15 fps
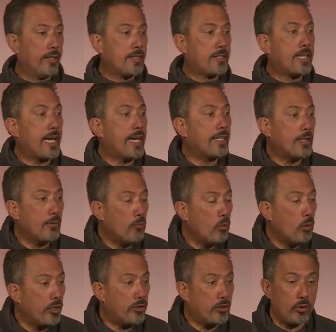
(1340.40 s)
Take them
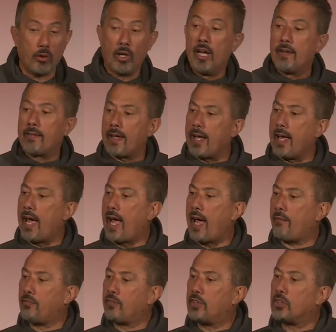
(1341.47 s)
with you. They
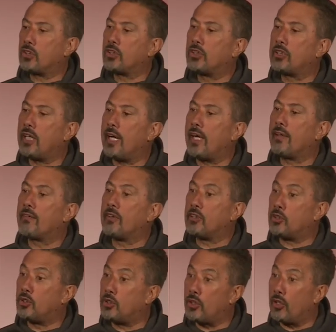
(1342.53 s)
have to share the
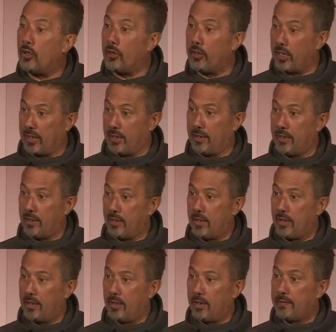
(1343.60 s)
journey.
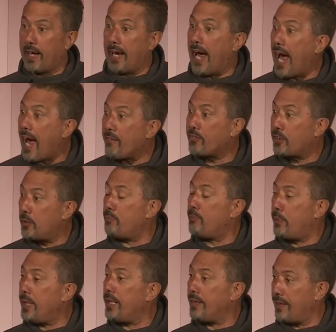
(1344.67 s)
They have to
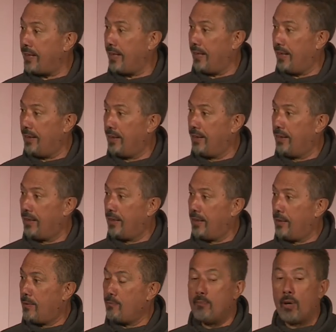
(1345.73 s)
be there.
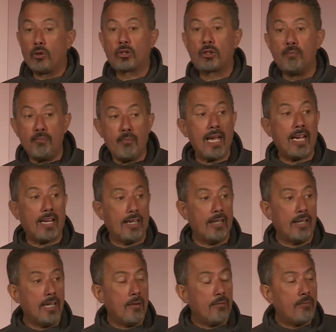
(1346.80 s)
Most men
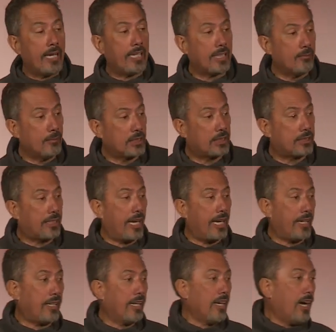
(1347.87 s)
make the
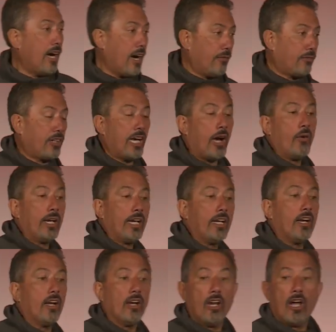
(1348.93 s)
mistake of going
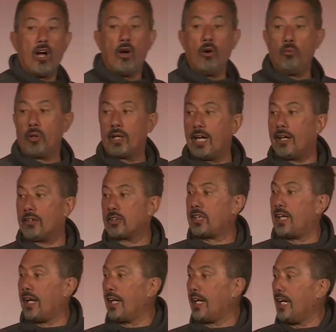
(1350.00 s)
it alone without
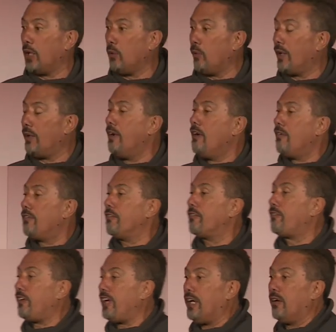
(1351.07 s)
telling anyone for
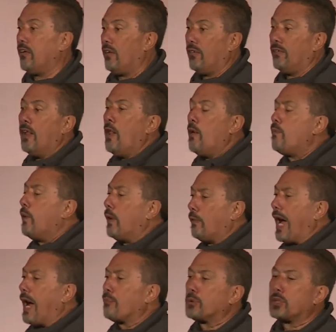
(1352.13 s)
fear of
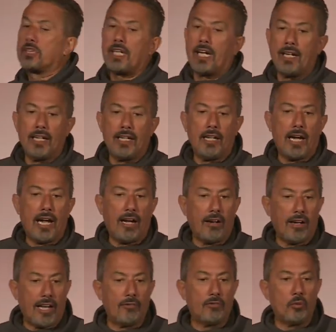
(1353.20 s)
upsetting our
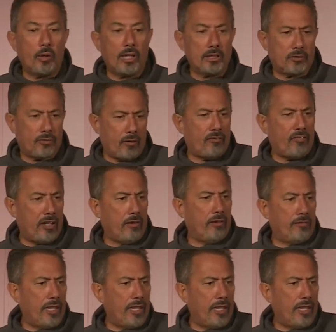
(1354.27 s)
loved ones, for fear of